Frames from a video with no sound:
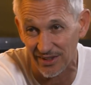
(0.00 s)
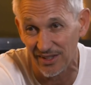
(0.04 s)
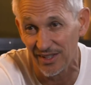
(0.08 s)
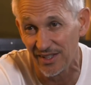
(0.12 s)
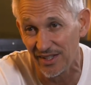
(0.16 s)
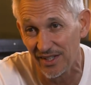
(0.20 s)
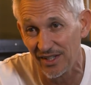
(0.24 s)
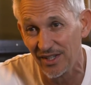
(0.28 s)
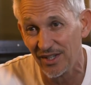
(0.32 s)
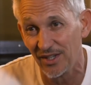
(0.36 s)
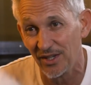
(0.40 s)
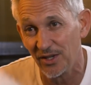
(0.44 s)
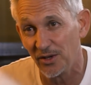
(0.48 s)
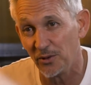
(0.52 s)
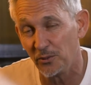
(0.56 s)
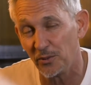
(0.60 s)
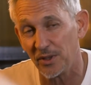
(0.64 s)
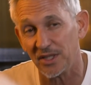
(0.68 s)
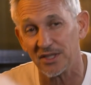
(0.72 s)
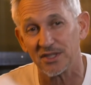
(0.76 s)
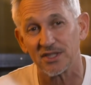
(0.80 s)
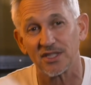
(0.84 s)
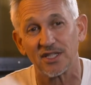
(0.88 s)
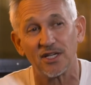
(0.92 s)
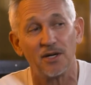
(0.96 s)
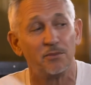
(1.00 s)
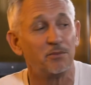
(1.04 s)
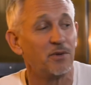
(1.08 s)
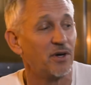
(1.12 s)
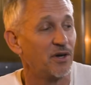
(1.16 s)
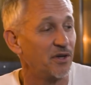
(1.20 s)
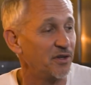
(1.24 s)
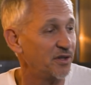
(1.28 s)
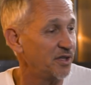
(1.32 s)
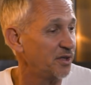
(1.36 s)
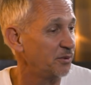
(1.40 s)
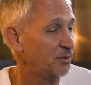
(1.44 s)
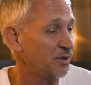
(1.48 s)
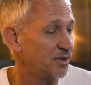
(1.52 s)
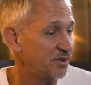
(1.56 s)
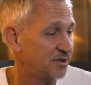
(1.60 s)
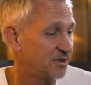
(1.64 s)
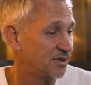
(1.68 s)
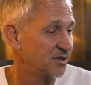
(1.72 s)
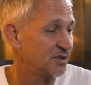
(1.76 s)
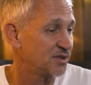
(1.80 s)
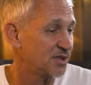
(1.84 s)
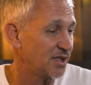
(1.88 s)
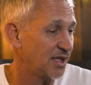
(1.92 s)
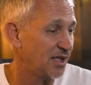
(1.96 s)
mm. which, come on, they were
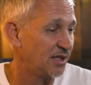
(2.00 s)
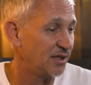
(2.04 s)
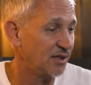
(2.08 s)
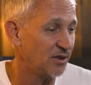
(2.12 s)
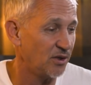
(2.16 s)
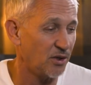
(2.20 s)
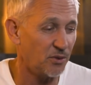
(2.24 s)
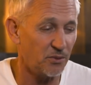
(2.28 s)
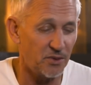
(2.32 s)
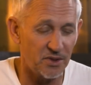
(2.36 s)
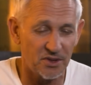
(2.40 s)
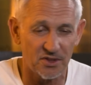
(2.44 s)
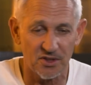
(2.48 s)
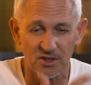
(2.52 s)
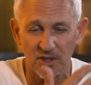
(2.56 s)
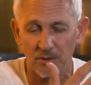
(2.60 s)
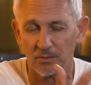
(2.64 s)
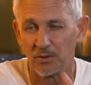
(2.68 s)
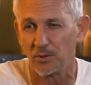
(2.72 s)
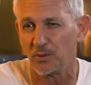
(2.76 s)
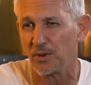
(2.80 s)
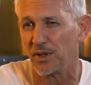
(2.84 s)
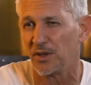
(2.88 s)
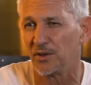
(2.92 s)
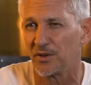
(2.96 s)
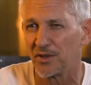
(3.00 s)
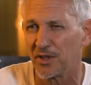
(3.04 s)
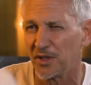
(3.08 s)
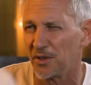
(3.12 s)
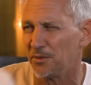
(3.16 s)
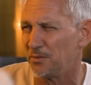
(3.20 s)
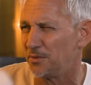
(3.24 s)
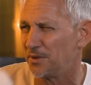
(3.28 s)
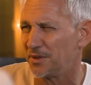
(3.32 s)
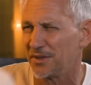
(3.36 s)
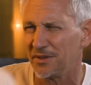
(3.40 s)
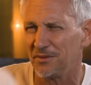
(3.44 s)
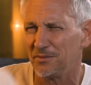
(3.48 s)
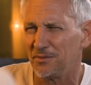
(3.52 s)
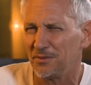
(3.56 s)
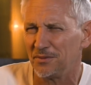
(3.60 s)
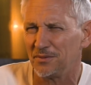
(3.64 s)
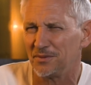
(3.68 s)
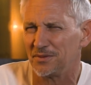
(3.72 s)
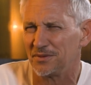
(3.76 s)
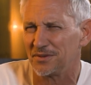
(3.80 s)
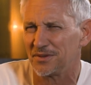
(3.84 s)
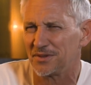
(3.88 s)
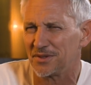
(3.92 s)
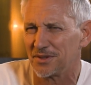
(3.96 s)
saying, oh, it's Summer World Cup. I
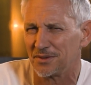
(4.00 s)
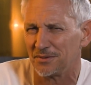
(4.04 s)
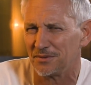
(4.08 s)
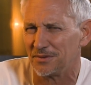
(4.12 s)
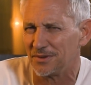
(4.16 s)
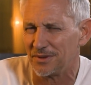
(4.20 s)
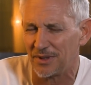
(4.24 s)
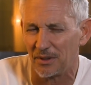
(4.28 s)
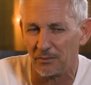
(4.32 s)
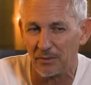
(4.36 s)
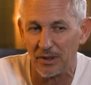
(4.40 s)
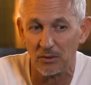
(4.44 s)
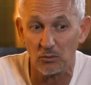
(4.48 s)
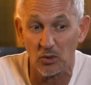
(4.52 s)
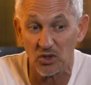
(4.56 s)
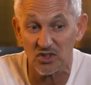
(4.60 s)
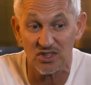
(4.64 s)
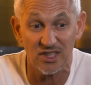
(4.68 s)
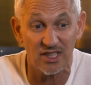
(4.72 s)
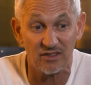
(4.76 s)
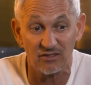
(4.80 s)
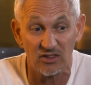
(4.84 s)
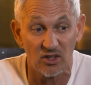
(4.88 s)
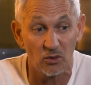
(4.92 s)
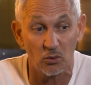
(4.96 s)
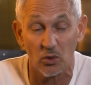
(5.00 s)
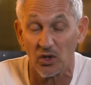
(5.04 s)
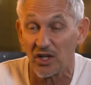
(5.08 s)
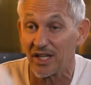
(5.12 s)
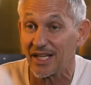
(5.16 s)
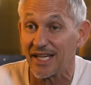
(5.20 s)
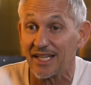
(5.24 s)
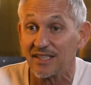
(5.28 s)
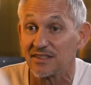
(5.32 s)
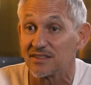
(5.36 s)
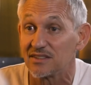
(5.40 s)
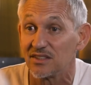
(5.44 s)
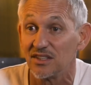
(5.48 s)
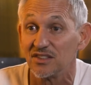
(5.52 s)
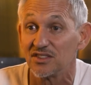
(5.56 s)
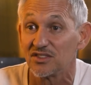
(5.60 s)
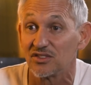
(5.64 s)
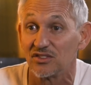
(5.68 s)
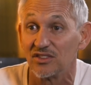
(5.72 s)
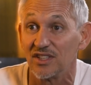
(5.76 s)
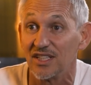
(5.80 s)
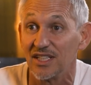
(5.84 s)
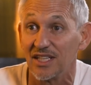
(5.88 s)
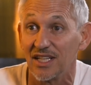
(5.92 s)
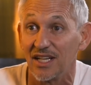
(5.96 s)
mean, it wasn't even the one against
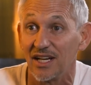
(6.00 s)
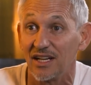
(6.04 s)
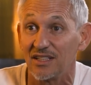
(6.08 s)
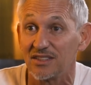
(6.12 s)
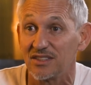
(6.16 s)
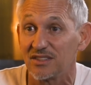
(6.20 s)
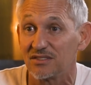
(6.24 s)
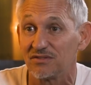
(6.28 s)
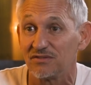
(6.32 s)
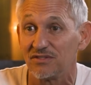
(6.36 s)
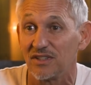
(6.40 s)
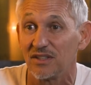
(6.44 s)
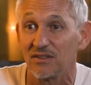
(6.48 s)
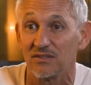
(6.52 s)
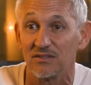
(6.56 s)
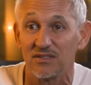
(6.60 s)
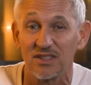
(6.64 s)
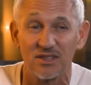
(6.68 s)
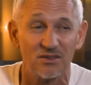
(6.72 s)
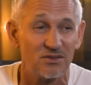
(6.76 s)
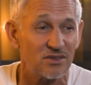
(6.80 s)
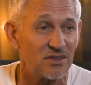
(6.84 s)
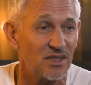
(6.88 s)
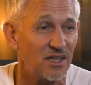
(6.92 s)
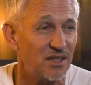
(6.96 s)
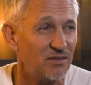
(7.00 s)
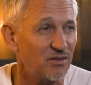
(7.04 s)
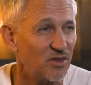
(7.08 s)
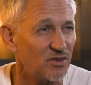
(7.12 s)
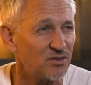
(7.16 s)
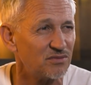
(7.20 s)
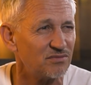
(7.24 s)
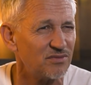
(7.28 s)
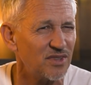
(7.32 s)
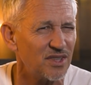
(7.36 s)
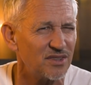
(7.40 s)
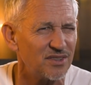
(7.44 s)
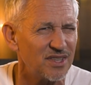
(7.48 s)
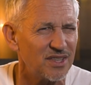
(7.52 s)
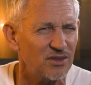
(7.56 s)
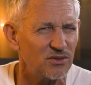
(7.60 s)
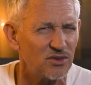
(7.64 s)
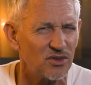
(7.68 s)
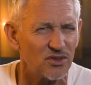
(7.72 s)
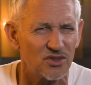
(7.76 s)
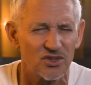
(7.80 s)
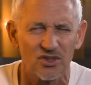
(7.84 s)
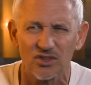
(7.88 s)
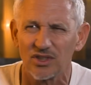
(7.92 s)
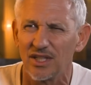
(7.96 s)
us, really. I just felt it was like, I think
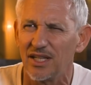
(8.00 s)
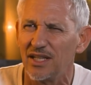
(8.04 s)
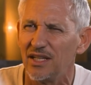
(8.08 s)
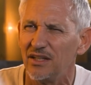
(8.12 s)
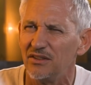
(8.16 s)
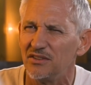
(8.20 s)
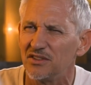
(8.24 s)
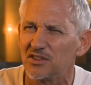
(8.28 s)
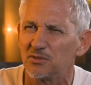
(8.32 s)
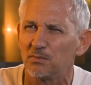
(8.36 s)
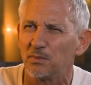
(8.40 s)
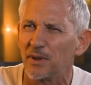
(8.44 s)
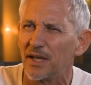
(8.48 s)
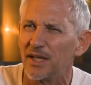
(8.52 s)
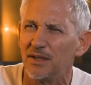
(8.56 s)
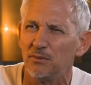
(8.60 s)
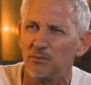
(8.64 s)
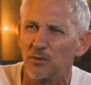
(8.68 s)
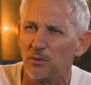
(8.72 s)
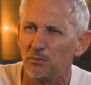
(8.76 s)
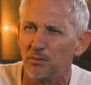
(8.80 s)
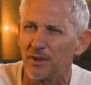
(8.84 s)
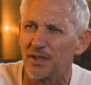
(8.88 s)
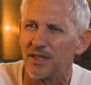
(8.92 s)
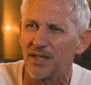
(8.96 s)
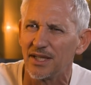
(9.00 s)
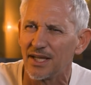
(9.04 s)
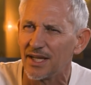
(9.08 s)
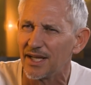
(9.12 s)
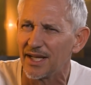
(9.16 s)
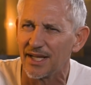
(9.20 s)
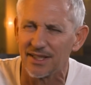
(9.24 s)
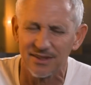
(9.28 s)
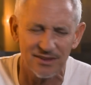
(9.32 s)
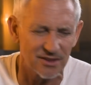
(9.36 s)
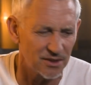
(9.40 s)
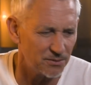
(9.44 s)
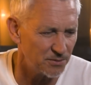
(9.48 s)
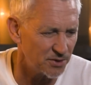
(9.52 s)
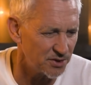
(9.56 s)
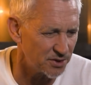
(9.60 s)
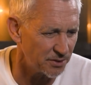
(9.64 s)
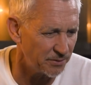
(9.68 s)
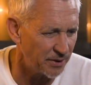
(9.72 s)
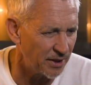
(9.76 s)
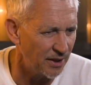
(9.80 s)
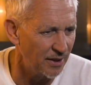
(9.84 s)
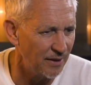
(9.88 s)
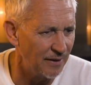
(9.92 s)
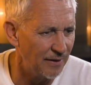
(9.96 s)
it was Australia and Spain were bidding against them or
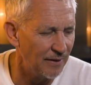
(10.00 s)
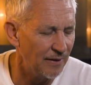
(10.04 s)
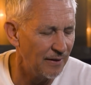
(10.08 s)
something.